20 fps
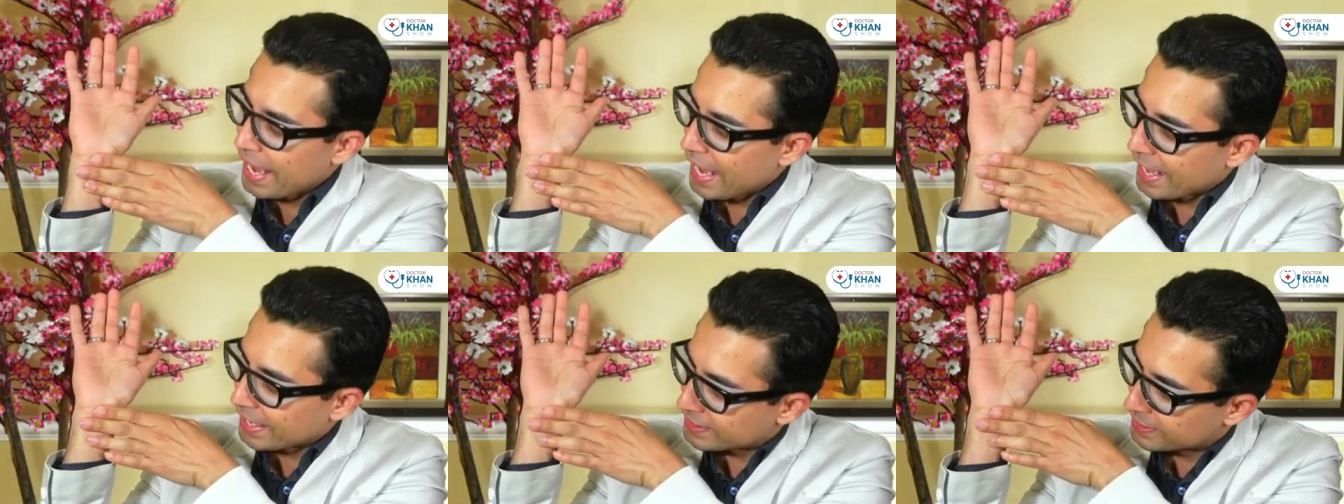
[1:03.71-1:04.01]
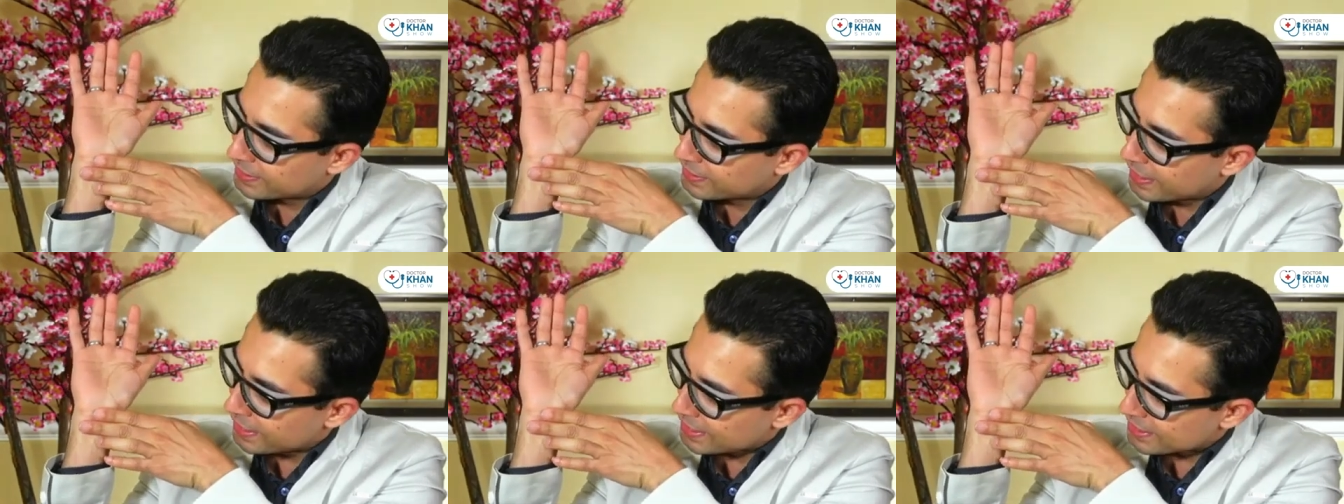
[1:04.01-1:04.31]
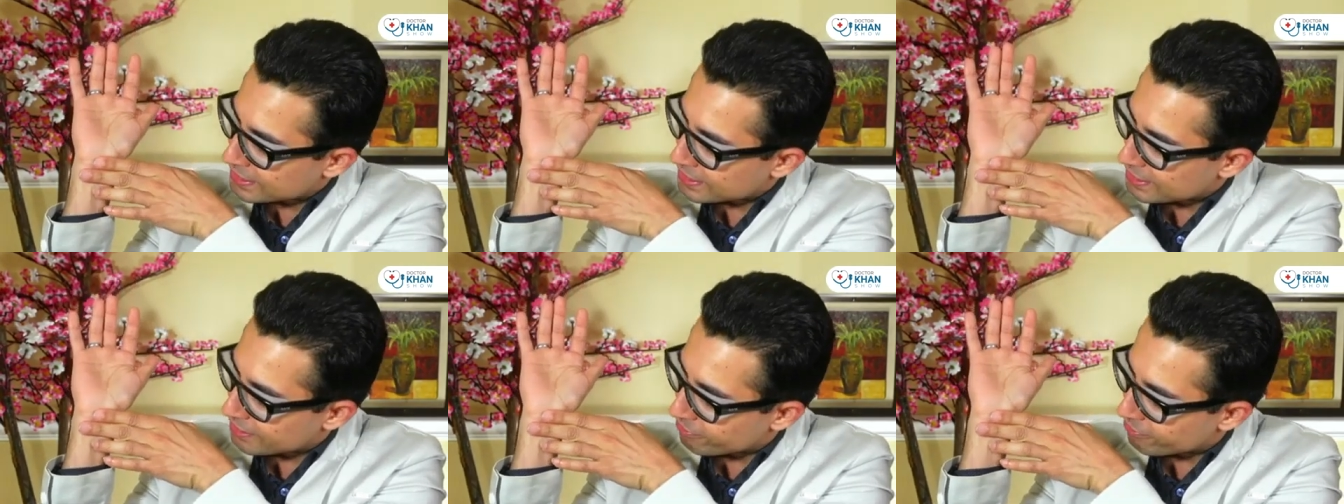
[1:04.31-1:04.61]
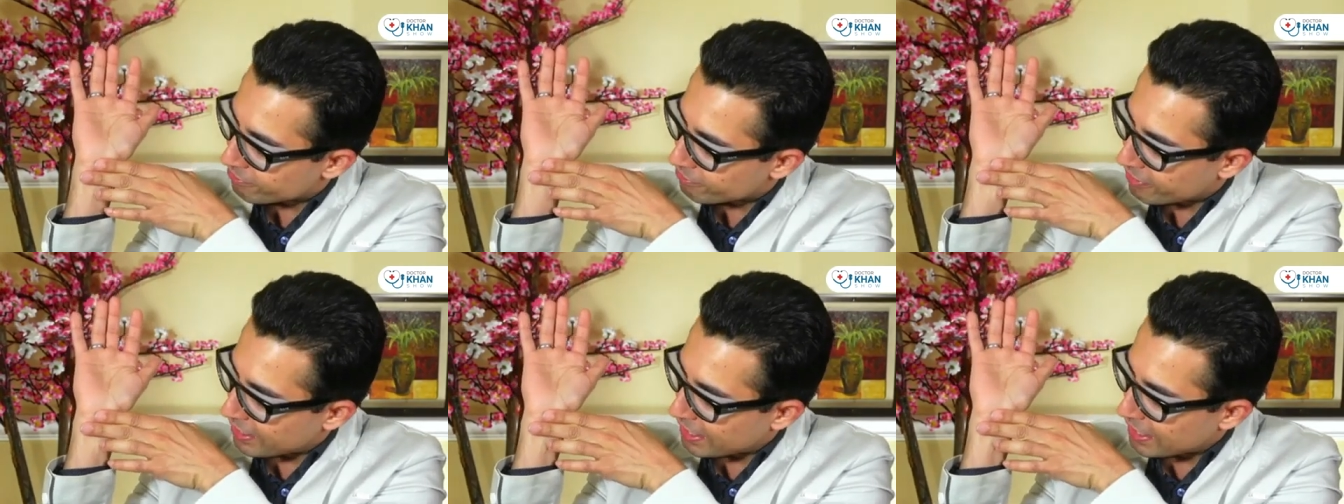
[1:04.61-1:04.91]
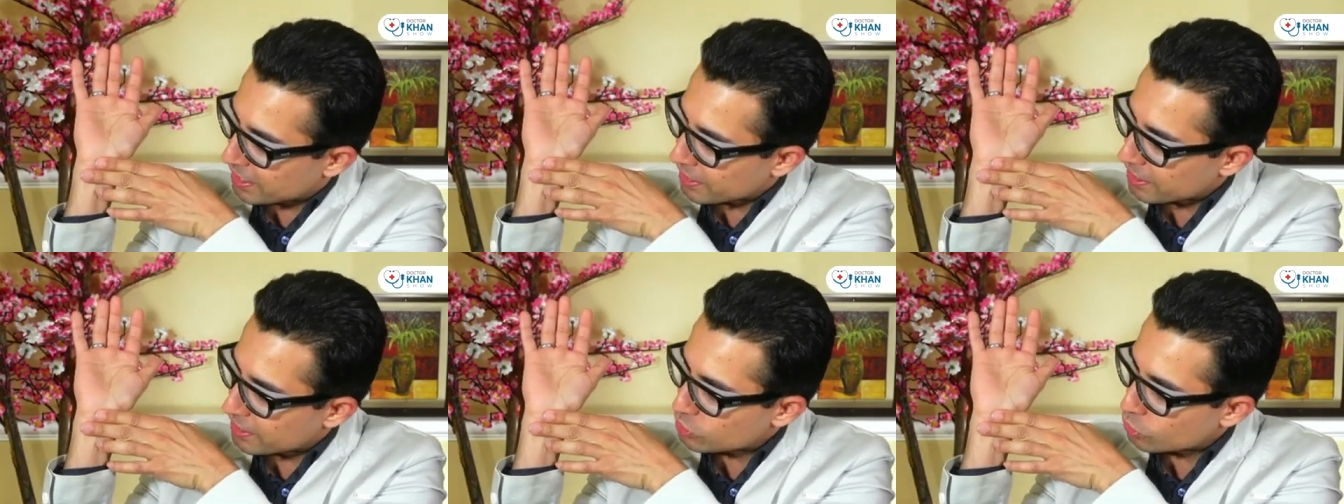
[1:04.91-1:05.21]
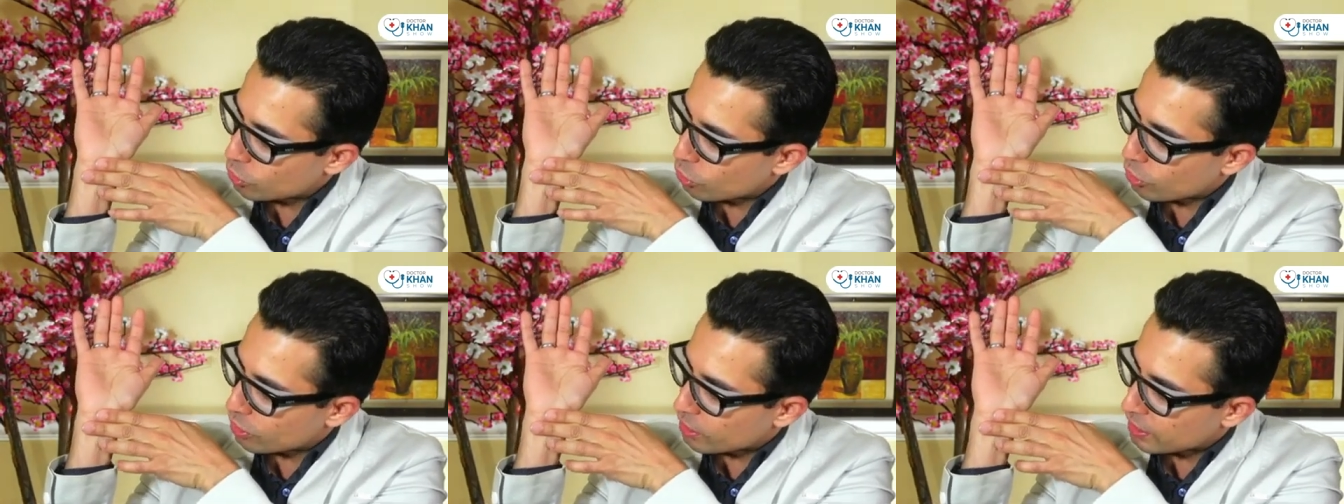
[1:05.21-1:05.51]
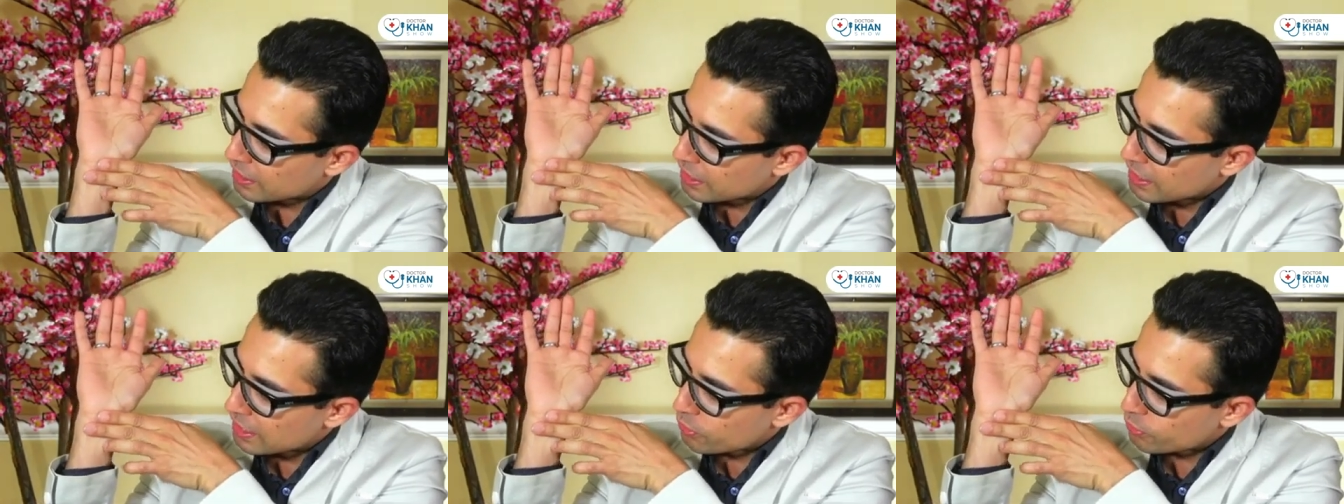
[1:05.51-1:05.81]
And this finger,
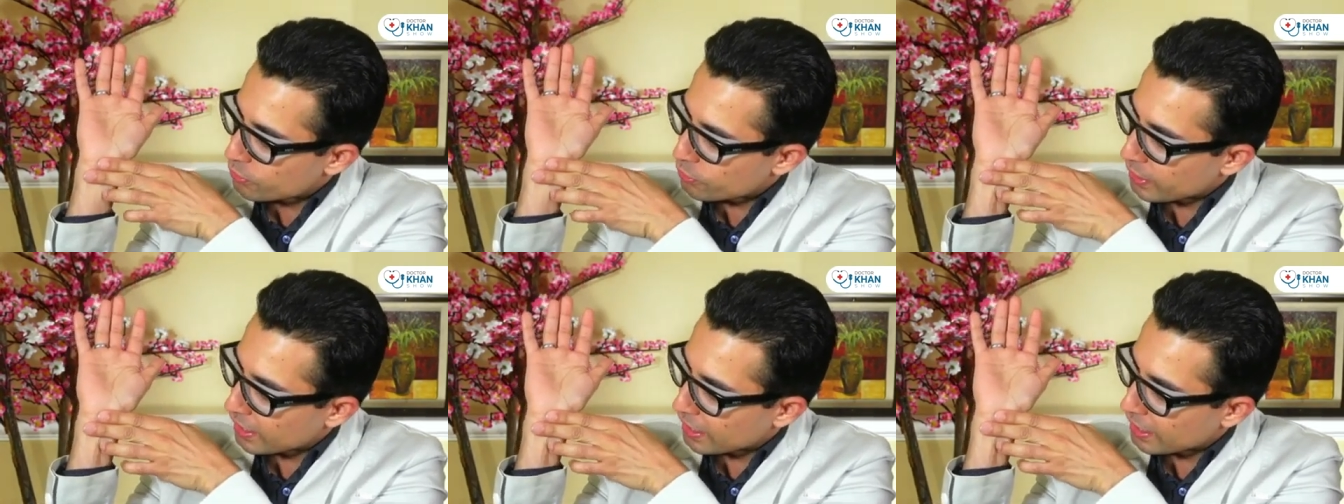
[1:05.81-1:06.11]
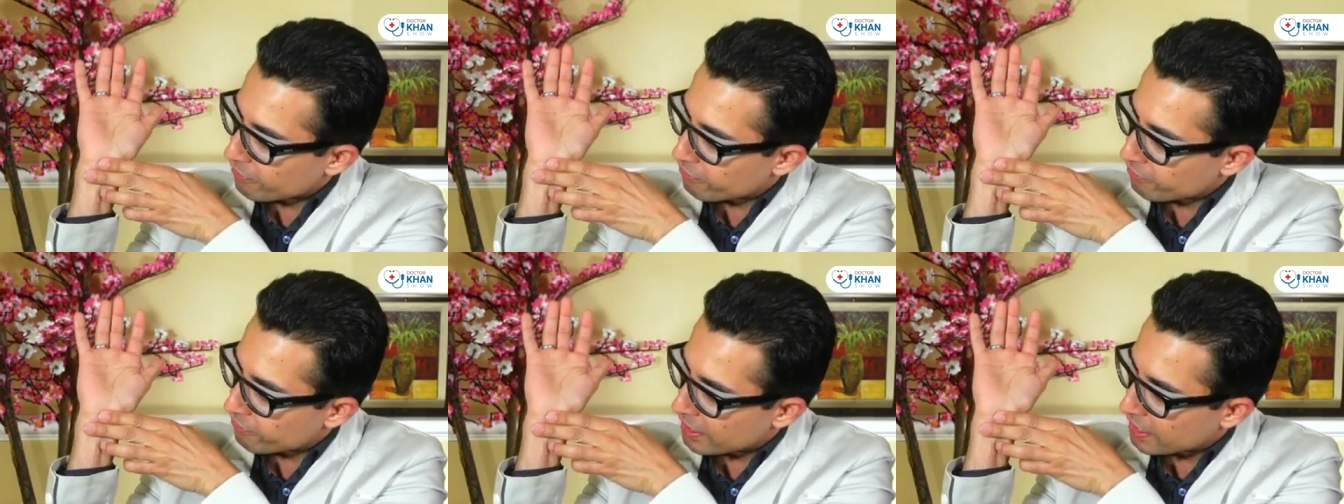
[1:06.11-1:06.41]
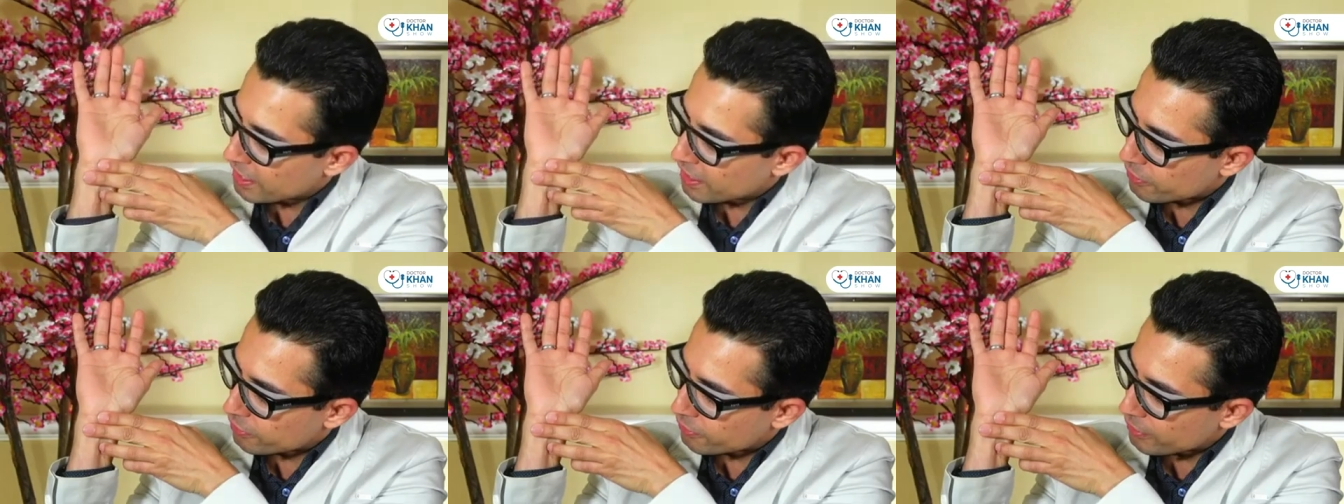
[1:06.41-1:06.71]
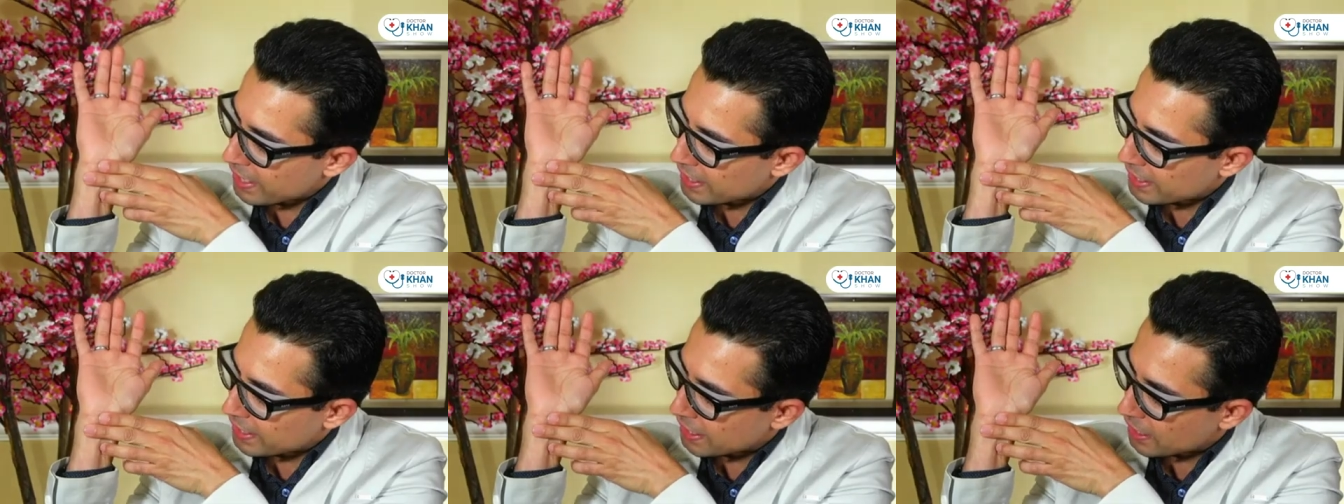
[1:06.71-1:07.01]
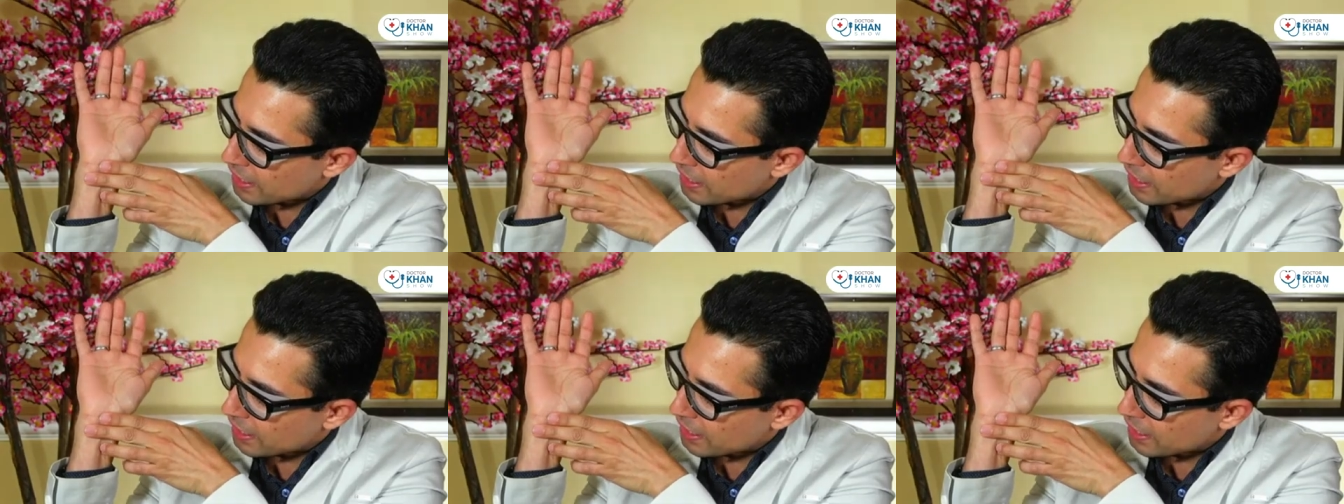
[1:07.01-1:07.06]
your ring finger right